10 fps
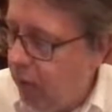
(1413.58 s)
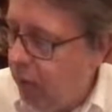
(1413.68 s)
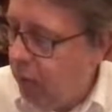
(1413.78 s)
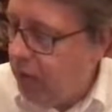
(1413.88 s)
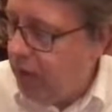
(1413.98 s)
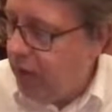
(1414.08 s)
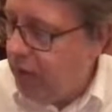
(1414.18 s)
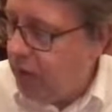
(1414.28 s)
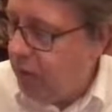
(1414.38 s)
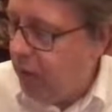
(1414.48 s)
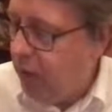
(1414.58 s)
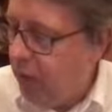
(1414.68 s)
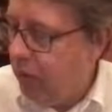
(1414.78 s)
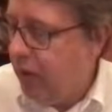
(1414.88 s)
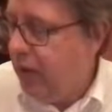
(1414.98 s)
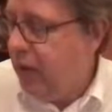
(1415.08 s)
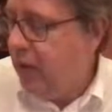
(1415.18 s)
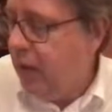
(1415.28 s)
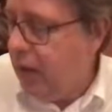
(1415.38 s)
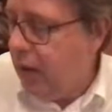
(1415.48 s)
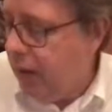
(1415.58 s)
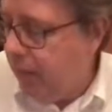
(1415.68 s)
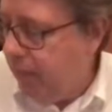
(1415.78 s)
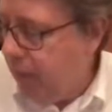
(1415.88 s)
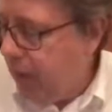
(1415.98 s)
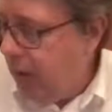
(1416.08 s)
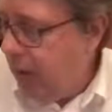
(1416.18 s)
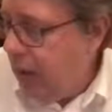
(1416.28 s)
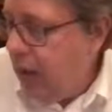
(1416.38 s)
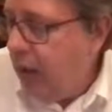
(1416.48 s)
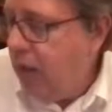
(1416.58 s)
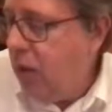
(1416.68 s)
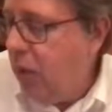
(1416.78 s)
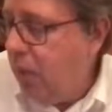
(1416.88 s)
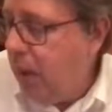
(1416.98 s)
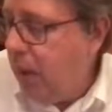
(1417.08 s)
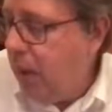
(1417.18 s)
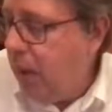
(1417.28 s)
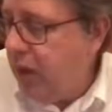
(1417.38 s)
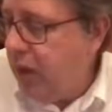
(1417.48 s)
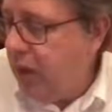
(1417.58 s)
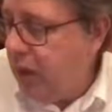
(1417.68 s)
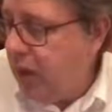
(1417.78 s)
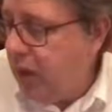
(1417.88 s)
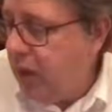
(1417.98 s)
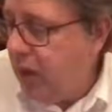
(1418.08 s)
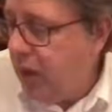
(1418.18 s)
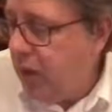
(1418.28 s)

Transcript: what the answer might look like. And so basically his